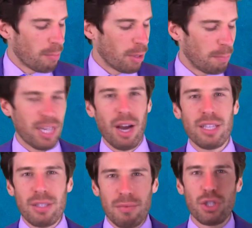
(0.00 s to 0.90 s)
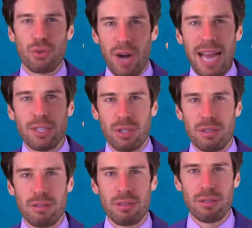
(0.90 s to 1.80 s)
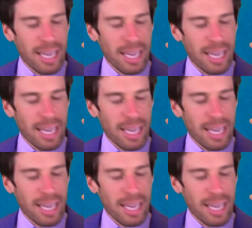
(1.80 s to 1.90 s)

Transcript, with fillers: But because of distractions,